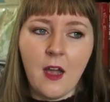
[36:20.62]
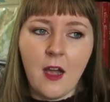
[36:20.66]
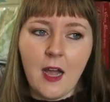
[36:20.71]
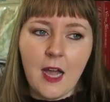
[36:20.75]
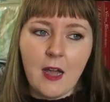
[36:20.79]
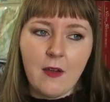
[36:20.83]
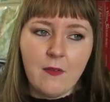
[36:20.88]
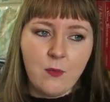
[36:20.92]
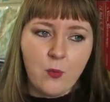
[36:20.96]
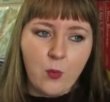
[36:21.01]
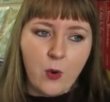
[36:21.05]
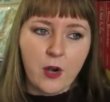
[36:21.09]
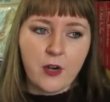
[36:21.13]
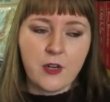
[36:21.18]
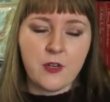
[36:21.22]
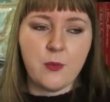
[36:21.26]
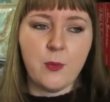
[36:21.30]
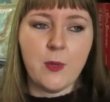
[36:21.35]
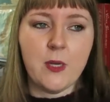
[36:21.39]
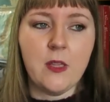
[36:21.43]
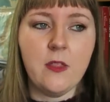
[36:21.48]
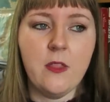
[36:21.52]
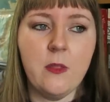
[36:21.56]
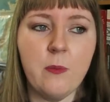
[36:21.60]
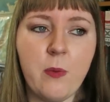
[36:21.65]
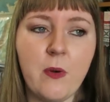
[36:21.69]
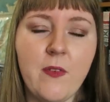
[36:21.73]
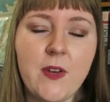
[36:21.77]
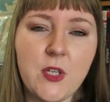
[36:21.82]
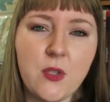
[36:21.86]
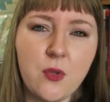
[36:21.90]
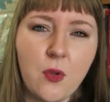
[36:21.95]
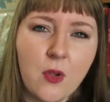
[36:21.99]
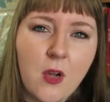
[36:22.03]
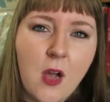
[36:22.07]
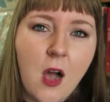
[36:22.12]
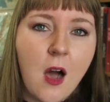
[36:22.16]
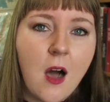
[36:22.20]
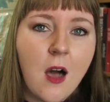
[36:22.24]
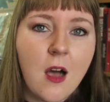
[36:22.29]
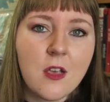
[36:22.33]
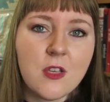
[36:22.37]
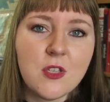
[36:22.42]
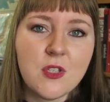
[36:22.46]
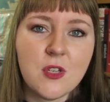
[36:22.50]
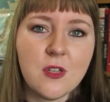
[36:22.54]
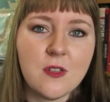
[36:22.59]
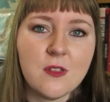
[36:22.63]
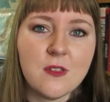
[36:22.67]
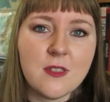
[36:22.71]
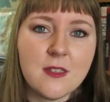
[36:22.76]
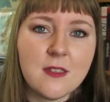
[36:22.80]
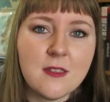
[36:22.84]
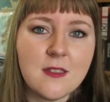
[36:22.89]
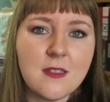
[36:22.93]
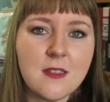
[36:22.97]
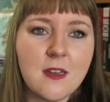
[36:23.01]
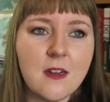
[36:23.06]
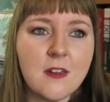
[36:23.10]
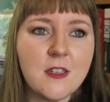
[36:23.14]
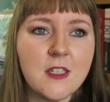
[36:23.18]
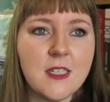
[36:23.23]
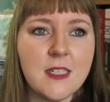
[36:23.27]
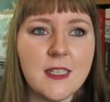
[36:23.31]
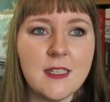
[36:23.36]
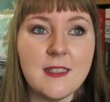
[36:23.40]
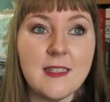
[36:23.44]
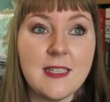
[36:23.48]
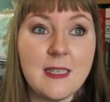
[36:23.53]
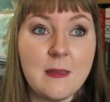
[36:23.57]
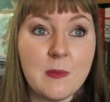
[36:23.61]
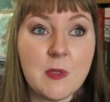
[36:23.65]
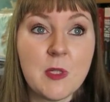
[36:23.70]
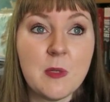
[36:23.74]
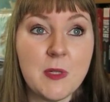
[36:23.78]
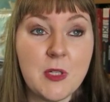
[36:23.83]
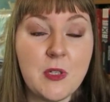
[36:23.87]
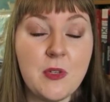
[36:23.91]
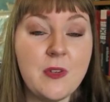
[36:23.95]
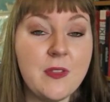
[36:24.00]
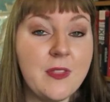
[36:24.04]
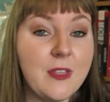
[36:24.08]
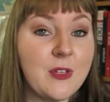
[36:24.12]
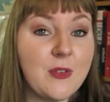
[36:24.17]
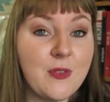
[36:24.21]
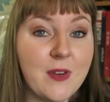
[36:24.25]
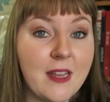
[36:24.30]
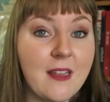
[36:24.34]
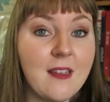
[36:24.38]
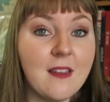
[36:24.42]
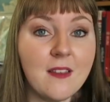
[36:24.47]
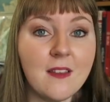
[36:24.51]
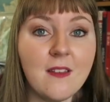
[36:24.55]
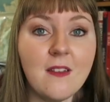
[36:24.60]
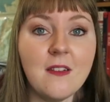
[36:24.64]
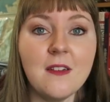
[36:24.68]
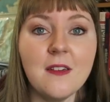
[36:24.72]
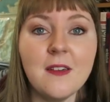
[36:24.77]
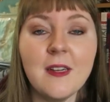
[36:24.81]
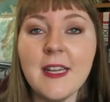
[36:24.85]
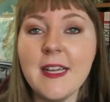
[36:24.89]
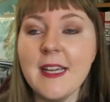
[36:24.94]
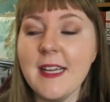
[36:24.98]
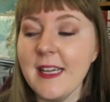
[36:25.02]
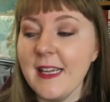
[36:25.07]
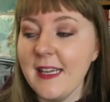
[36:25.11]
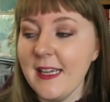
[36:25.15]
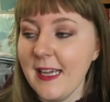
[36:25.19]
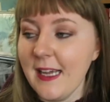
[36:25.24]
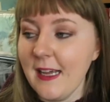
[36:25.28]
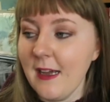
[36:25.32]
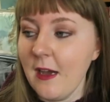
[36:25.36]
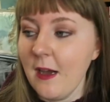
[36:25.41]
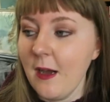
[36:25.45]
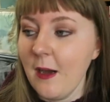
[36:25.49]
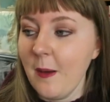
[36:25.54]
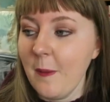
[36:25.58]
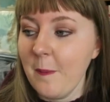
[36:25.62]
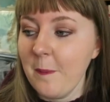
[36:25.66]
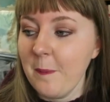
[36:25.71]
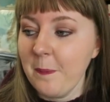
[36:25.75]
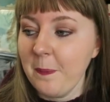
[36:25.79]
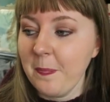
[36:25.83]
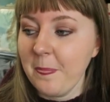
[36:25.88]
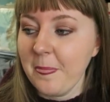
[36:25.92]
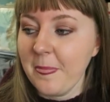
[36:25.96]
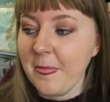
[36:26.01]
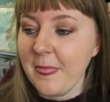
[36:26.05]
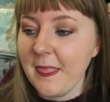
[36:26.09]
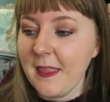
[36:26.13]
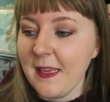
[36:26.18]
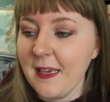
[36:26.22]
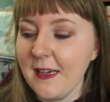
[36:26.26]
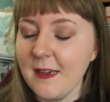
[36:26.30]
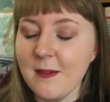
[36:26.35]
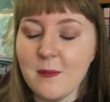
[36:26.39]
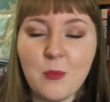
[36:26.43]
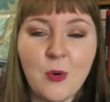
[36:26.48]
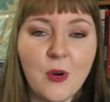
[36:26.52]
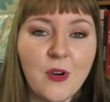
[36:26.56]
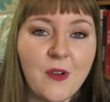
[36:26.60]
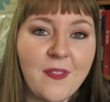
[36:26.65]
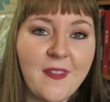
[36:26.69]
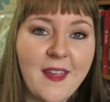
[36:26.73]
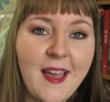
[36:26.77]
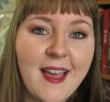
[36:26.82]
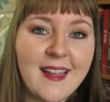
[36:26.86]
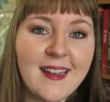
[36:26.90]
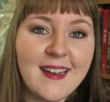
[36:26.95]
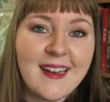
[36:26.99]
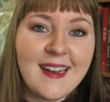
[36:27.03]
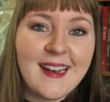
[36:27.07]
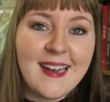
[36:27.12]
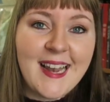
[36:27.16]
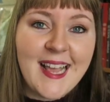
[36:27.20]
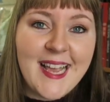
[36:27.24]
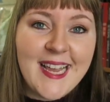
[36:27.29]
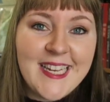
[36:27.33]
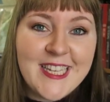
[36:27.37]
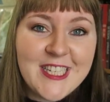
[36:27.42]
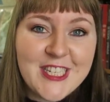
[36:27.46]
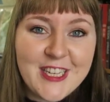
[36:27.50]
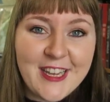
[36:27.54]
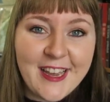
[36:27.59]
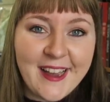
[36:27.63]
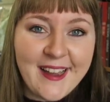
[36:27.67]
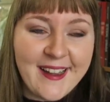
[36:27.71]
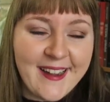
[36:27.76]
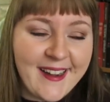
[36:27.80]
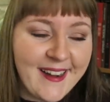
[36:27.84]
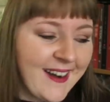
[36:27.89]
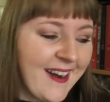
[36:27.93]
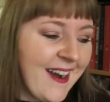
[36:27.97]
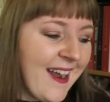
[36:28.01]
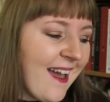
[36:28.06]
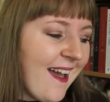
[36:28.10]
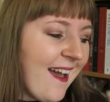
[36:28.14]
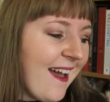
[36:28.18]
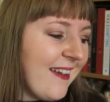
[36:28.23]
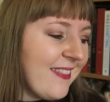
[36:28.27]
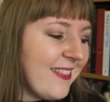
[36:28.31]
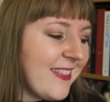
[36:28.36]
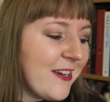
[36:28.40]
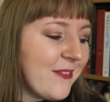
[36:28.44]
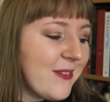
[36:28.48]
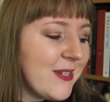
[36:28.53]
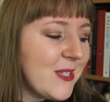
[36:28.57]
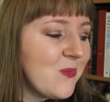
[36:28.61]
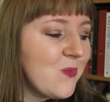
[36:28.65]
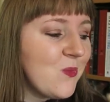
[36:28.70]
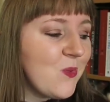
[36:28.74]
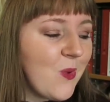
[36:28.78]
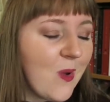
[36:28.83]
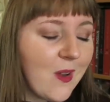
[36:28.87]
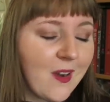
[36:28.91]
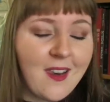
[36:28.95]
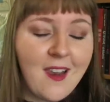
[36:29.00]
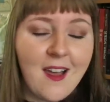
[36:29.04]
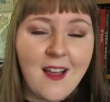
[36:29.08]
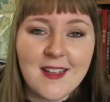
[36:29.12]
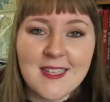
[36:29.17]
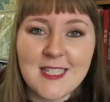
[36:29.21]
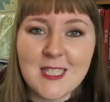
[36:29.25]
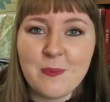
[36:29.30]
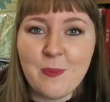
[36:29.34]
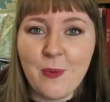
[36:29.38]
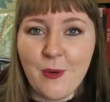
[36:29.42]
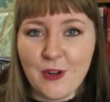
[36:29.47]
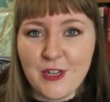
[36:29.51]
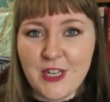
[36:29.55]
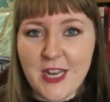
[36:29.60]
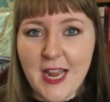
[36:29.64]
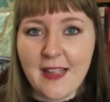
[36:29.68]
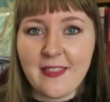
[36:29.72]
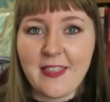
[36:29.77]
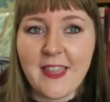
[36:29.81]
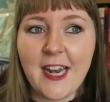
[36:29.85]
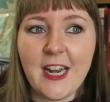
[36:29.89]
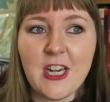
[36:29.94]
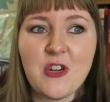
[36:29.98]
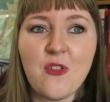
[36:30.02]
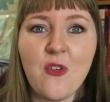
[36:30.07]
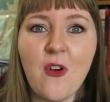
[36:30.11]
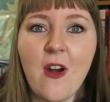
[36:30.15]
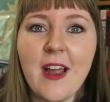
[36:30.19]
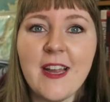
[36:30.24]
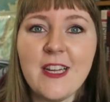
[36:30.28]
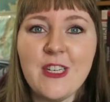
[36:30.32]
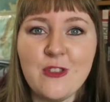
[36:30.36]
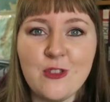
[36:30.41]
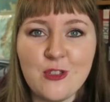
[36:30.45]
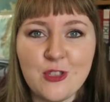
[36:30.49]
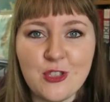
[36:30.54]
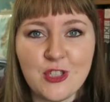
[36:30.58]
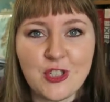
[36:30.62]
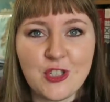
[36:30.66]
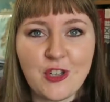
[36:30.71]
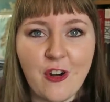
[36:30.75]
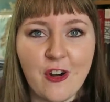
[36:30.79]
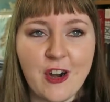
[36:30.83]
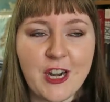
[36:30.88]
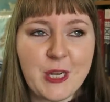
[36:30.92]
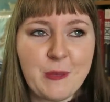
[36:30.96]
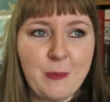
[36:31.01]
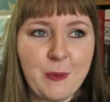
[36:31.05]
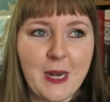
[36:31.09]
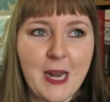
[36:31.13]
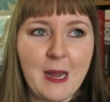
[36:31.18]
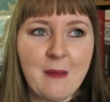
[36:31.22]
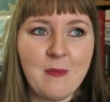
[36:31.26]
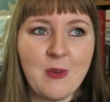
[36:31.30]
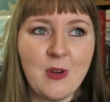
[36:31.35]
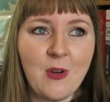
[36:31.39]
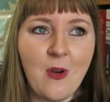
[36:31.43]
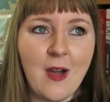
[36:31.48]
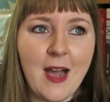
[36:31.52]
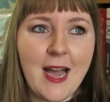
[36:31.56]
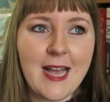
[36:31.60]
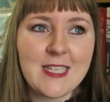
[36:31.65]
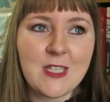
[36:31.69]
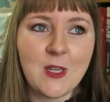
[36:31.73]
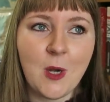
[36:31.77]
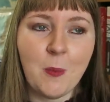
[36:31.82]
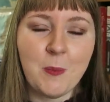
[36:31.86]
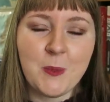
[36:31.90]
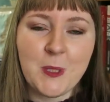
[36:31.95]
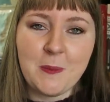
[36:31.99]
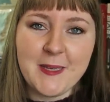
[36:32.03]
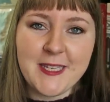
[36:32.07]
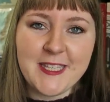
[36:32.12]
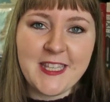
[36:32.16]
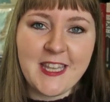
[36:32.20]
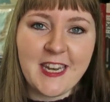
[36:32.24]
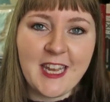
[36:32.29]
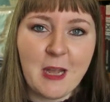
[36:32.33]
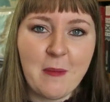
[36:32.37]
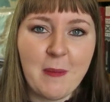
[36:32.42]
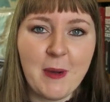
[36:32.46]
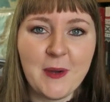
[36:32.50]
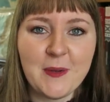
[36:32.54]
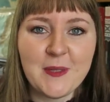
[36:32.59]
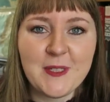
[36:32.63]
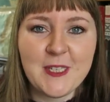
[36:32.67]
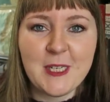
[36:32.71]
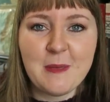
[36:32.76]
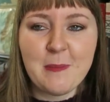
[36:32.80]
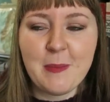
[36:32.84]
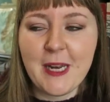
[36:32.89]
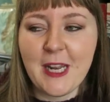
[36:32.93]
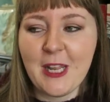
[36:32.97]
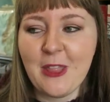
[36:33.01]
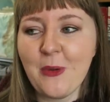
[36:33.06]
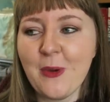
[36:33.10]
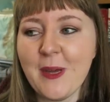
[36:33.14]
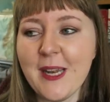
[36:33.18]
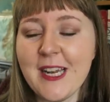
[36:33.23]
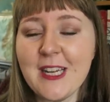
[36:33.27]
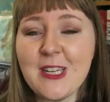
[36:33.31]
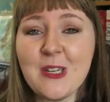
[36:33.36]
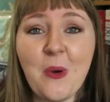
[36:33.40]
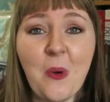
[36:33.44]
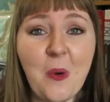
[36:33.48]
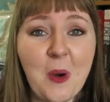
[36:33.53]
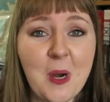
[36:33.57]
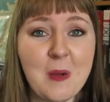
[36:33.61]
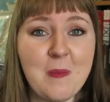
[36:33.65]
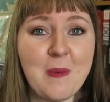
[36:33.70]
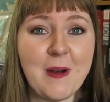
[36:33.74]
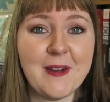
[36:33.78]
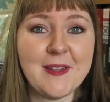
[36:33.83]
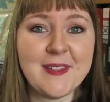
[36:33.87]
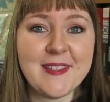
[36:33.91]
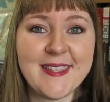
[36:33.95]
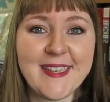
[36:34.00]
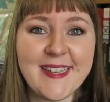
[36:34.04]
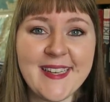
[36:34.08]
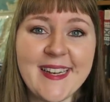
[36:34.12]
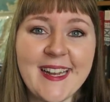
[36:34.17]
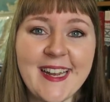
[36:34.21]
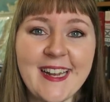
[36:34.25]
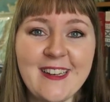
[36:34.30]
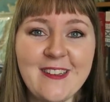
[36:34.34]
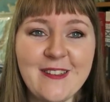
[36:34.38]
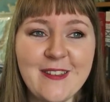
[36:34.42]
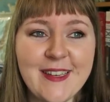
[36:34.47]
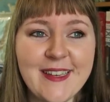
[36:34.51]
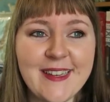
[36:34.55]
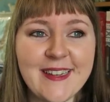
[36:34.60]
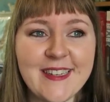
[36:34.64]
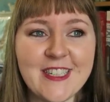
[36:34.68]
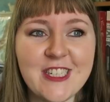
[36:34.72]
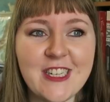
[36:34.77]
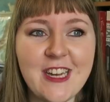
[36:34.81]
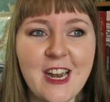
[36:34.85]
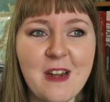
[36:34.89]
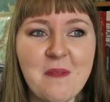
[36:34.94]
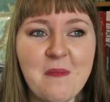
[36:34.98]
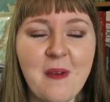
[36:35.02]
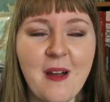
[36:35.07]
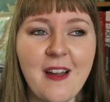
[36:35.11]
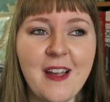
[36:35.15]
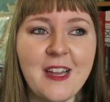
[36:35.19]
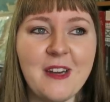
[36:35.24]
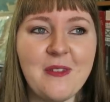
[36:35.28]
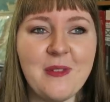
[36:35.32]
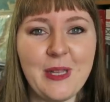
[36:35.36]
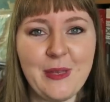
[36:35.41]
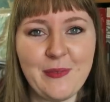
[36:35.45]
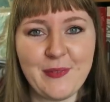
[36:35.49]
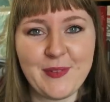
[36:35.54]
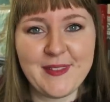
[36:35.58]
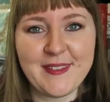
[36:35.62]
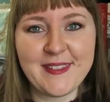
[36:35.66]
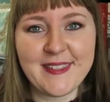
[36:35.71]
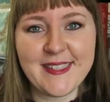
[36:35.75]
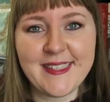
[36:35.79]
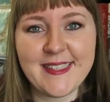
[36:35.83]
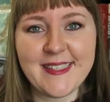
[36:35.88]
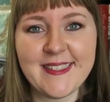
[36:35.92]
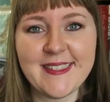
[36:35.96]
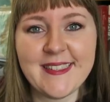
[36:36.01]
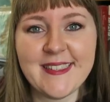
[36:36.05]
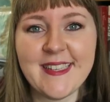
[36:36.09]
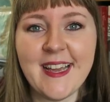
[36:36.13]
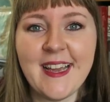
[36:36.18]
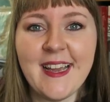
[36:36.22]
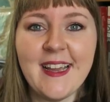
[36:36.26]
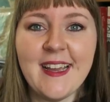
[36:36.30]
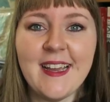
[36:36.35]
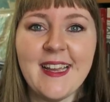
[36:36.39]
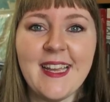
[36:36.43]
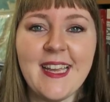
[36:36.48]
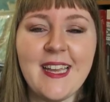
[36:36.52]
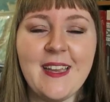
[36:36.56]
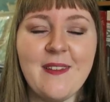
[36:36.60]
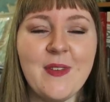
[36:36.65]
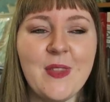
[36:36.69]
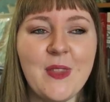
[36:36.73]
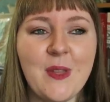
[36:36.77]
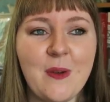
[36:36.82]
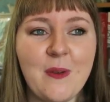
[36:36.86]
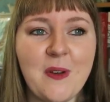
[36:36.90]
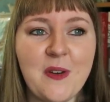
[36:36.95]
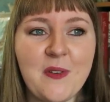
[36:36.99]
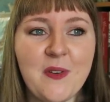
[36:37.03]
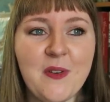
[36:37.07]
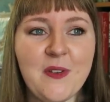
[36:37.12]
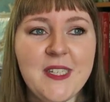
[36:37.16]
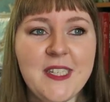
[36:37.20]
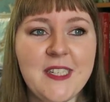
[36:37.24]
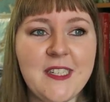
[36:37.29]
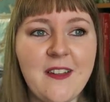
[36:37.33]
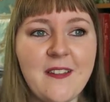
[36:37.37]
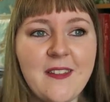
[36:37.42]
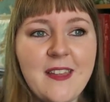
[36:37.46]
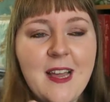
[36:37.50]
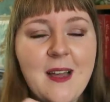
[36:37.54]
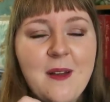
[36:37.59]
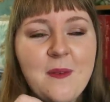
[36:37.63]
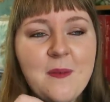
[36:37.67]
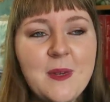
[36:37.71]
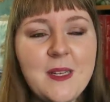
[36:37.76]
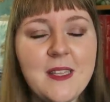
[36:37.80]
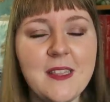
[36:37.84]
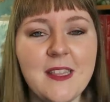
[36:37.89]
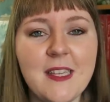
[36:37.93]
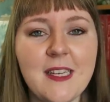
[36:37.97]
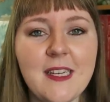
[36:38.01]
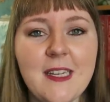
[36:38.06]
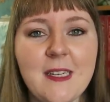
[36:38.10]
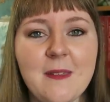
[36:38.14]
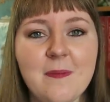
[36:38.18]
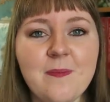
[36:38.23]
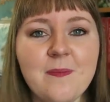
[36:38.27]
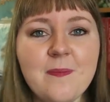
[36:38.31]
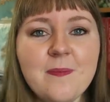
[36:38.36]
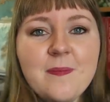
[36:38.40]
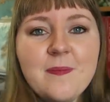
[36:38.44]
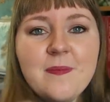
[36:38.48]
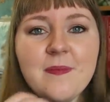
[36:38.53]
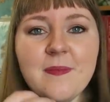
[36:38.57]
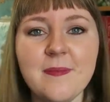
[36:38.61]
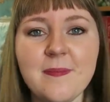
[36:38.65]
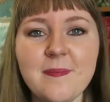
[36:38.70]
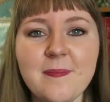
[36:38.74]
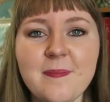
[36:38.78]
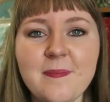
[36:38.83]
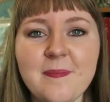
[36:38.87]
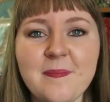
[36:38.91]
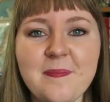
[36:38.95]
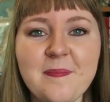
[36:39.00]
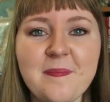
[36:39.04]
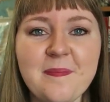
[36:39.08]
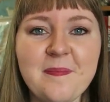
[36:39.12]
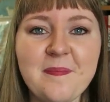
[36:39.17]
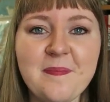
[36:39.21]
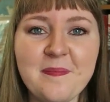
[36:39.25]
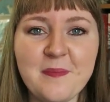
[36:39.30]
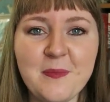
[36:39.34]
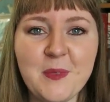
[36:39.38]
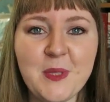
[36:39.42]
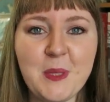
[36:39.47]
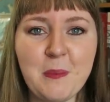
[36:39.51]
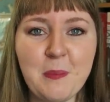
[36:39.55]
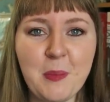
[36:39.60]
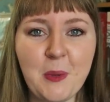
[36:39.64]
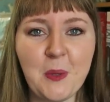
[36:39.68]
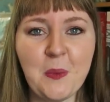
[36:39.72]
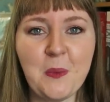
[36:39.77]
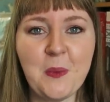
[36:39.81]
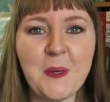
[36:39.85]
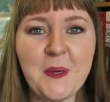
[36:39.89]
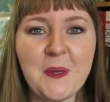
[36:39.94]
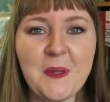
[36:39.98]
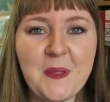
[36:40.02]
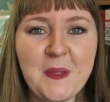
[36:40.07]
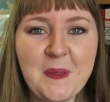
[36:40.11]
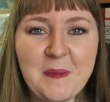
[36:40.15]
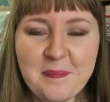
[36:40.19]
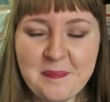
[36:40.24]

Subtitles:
I have worked with provisional cast ons and such, and it seems to be doing the trick. So more on that later. There is one last project that I tried to start, but I'm not as optimistic about it. But I thought I'd talk about it and you can share my grievances, even though we've already done that with the Polworth.